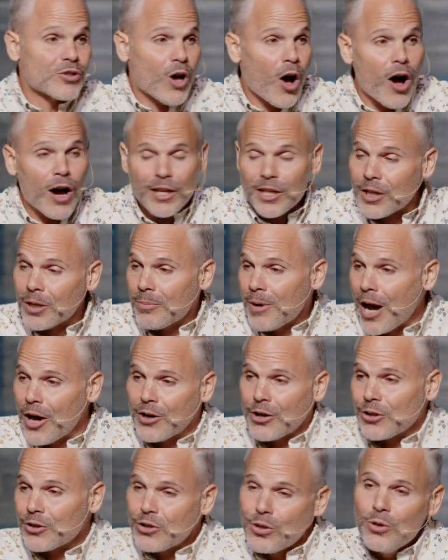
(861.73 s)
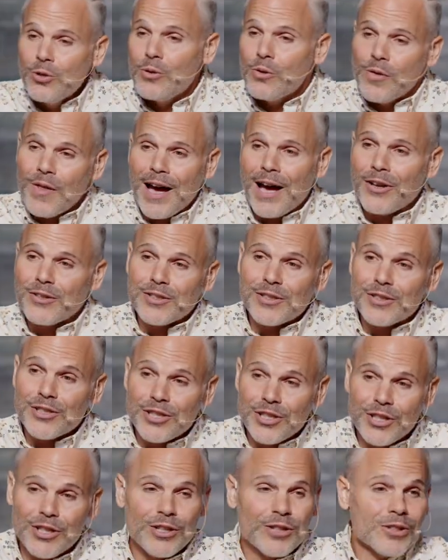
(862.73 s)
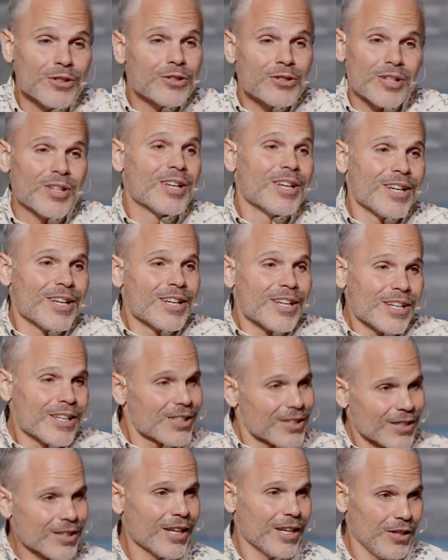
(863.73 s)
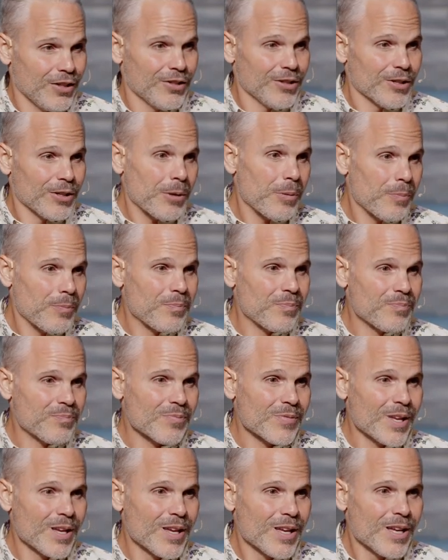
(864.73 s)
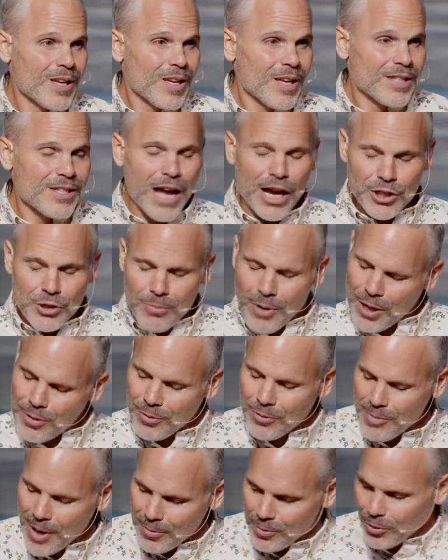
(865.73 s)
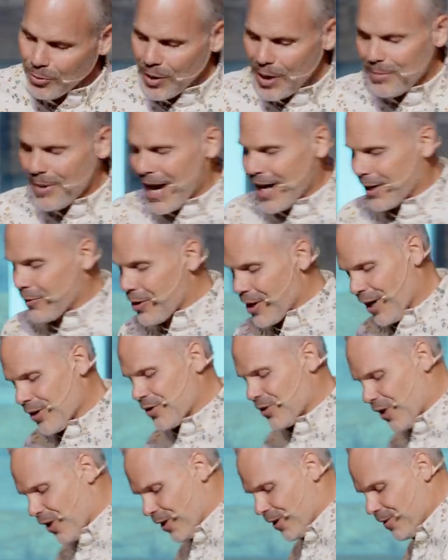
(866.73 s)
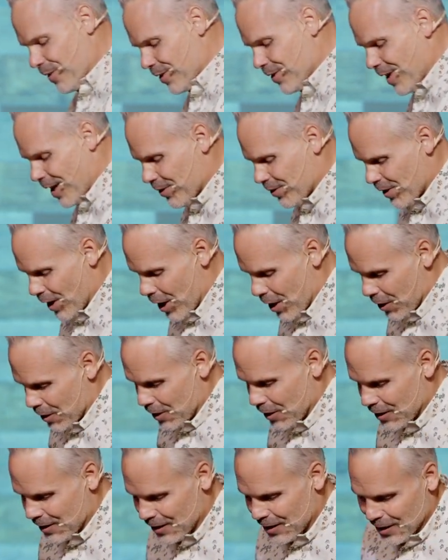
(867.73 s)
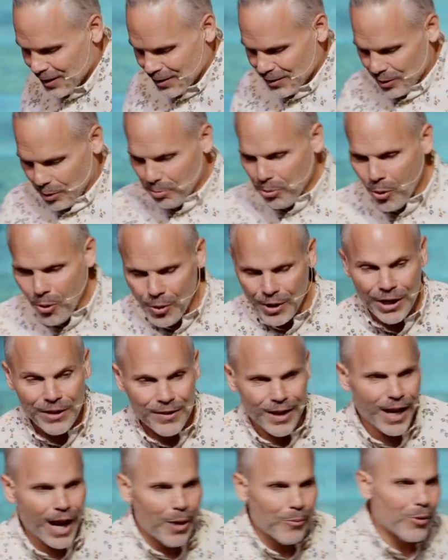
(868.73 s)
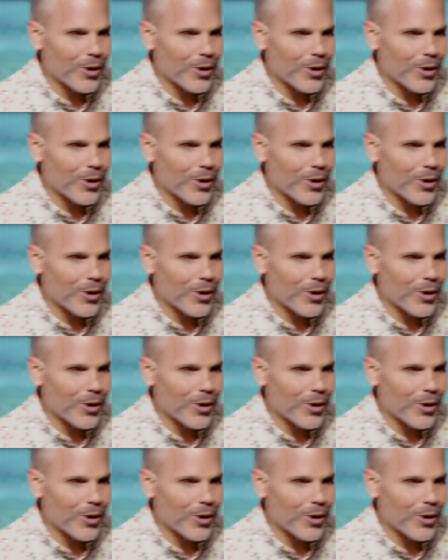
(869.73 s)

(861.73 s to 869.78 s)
talking about her 2,000 years later. Now, you might remember way back when I started this, I said, the point that I